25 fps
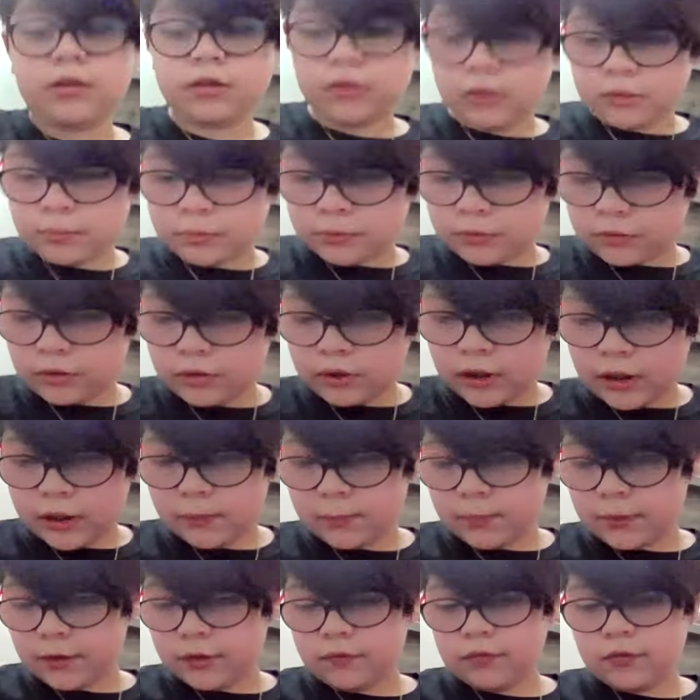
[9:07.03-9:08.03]

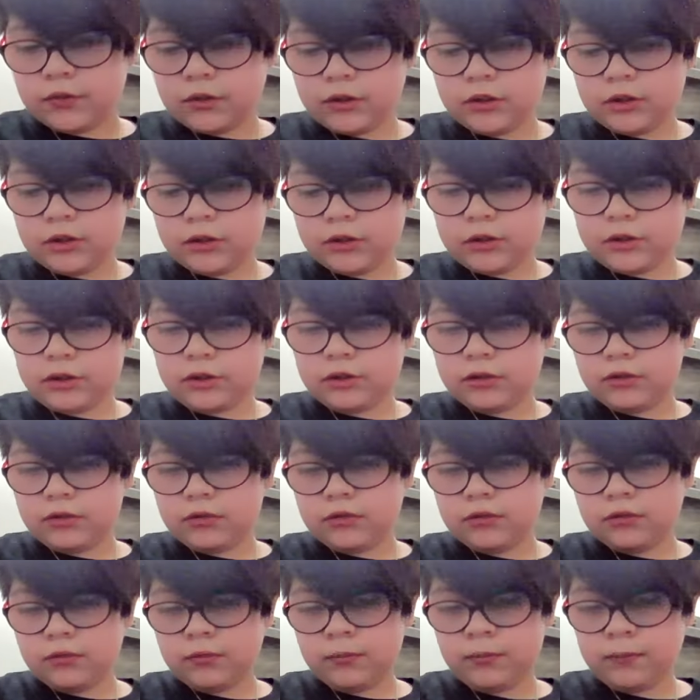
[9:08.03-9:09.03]
Subscribe if you're
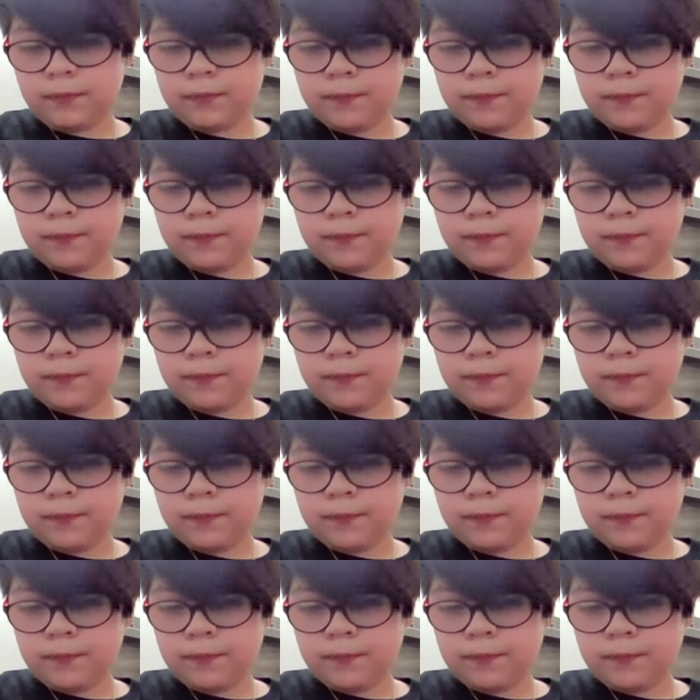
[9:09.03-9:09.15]
new.